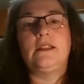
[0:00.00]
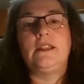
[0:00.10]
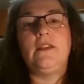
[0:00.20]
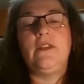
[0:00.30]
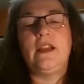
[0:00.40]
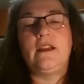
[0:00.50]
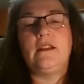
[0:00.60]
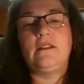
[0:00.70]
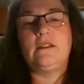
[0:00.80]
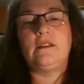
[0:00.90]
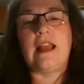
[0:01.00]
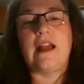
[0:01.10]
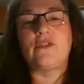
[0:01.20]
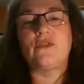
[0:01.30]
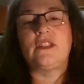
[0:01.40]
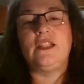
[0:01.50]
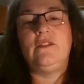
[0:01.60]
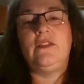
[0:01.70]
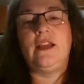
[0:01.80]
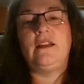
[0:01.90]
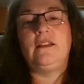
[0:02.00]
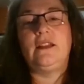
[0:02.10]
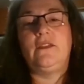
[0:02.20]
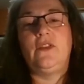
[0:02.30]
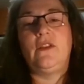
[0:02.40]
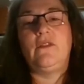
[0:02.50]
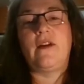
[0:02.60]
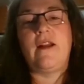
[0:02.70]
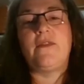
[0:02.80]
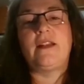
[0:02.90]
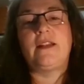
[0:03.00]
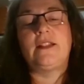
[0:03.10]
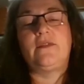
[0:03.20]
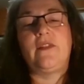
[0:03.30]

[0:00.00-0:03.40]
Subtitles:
stevia, natural stevia, if you can find that.